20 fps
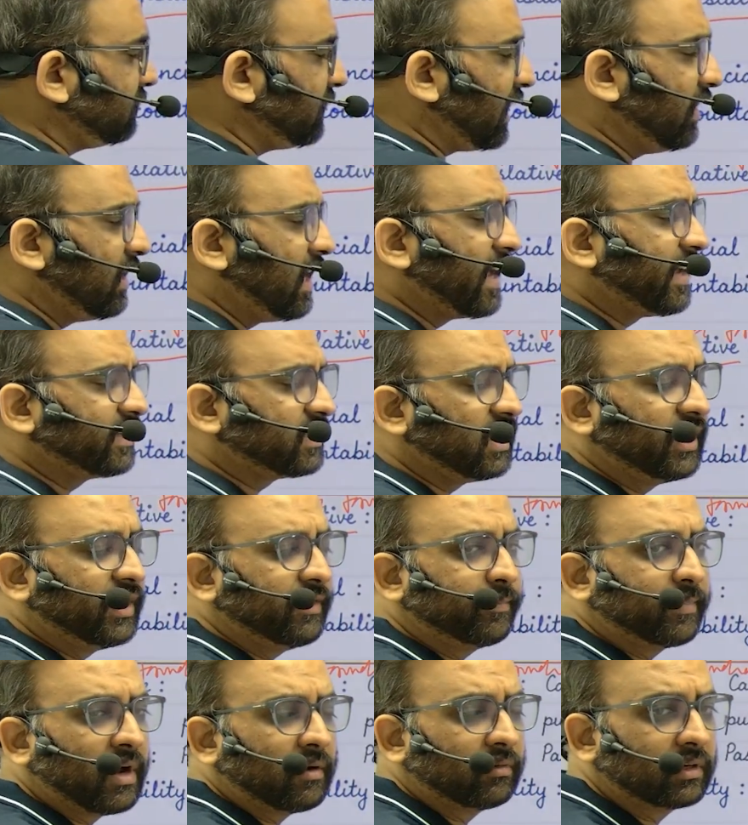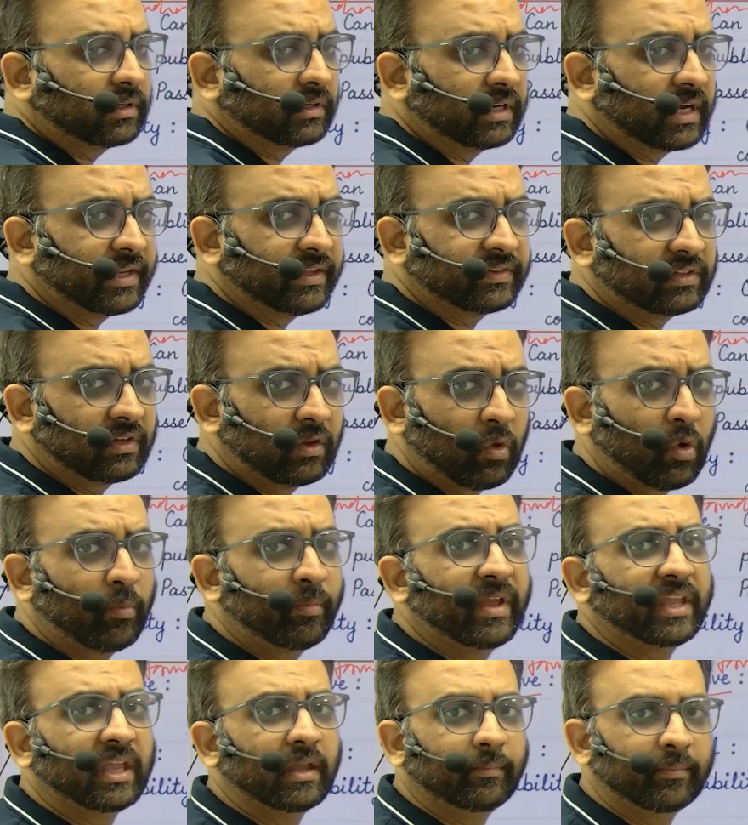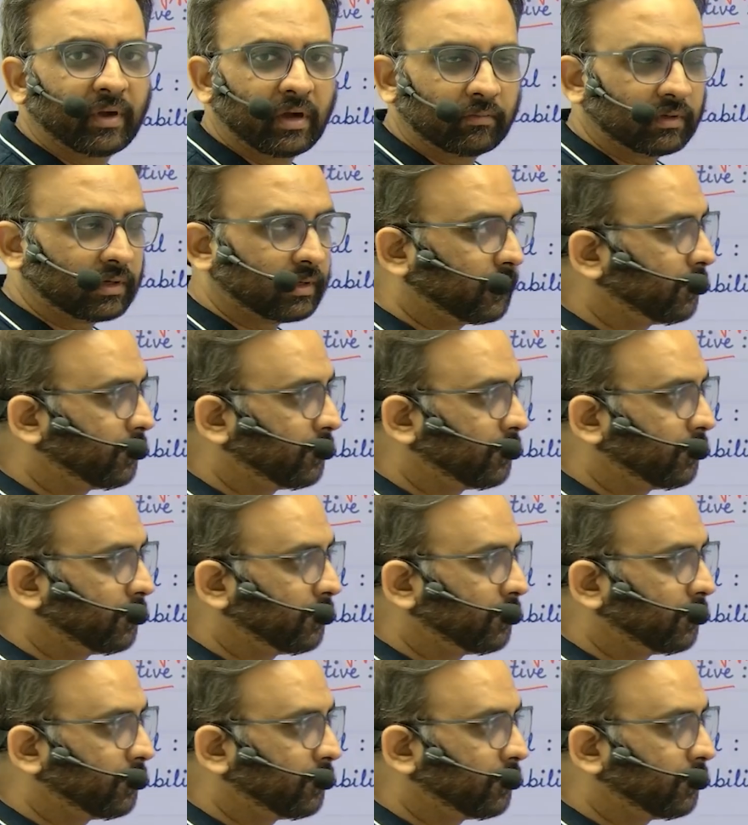legislative power, that is law-making power.